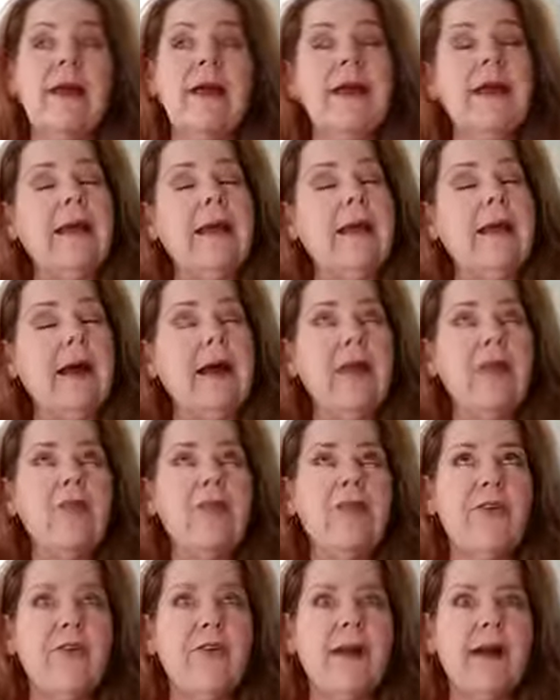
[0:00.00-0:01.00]
And
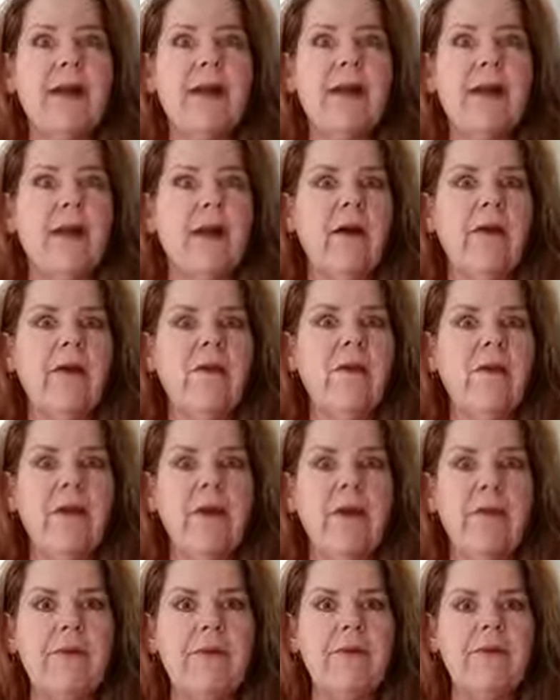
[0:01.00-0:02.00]
gosh, do I know, it's
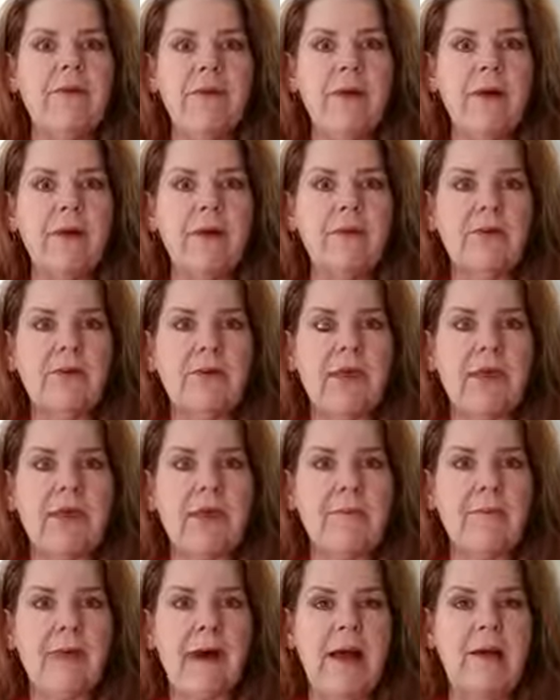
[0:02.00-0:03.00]
a struggle to
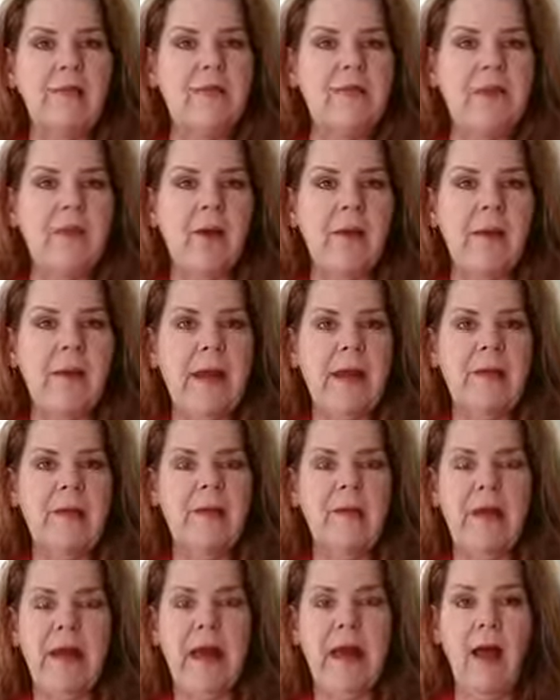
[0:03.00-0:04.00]
keep us and our
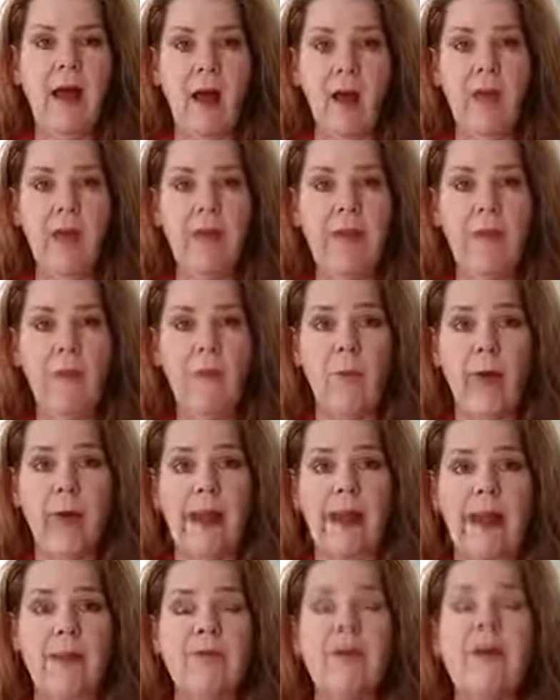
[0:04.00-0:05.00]
pets at a healthy
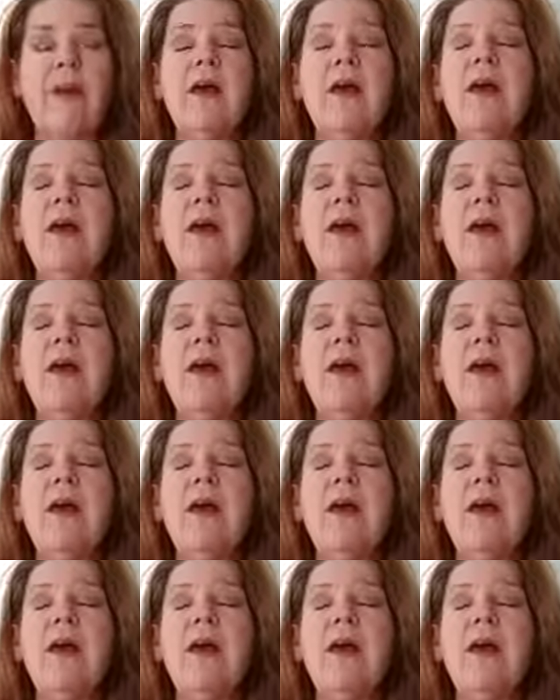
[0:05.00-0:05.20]
weight.